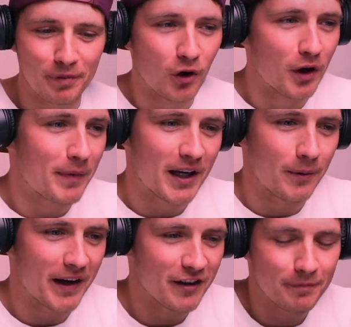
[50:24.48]
blown me
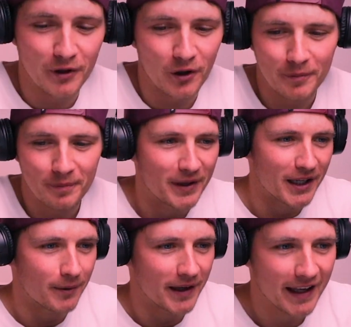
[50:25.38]
away, you've blown Pete
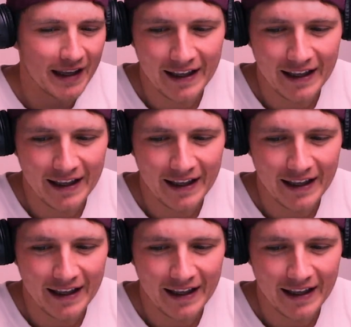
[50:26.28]
away.